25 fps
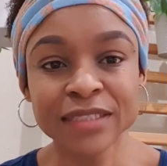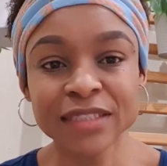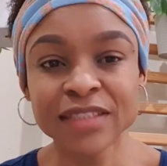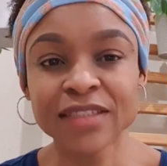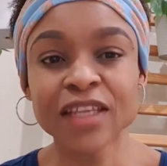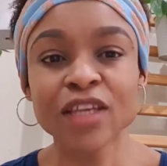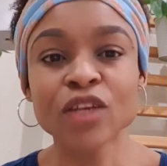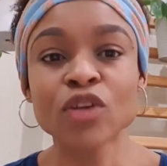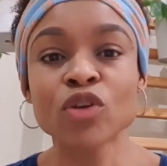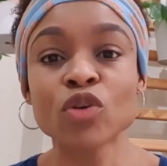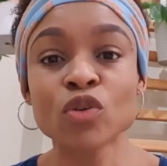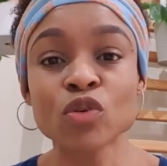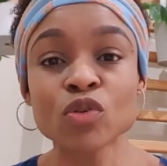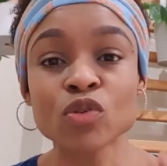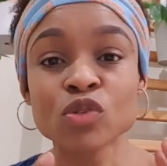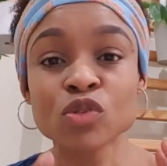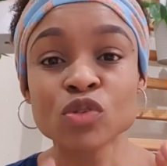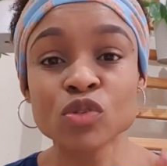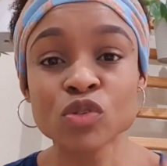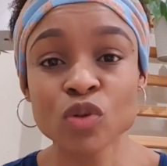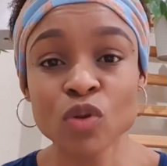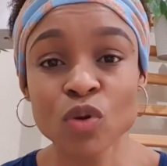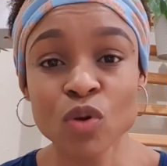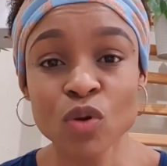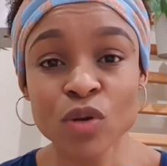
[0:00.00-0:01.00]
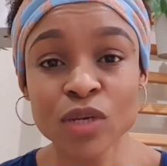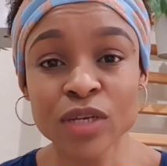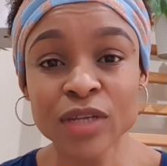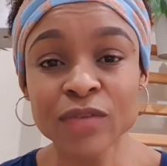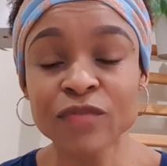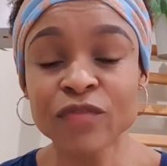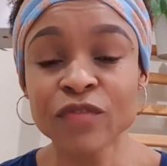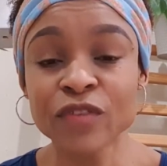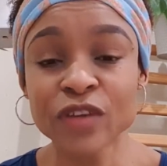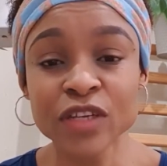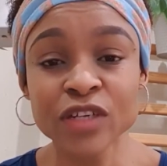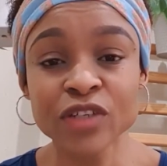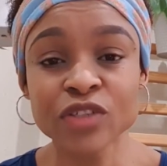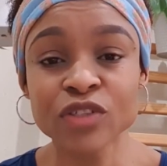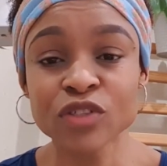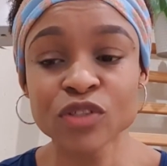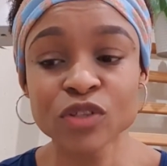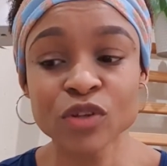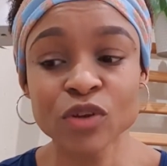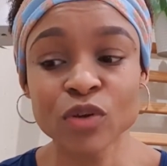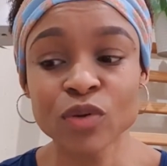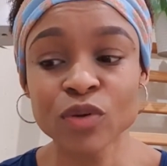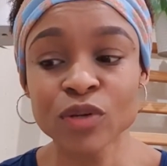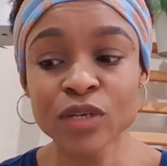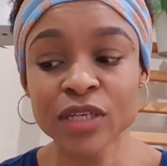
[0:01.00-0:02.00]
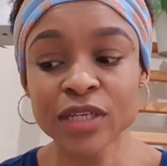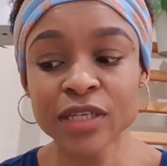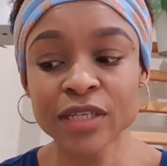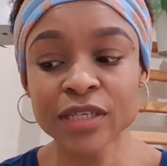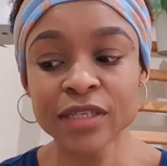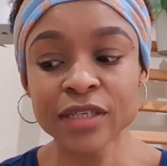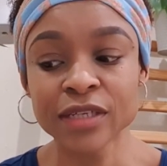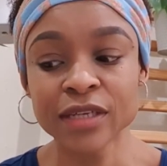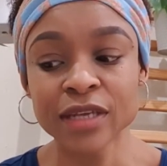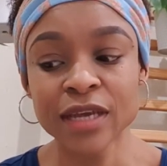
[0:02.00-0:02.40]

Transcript: They grow slowly, very slowly.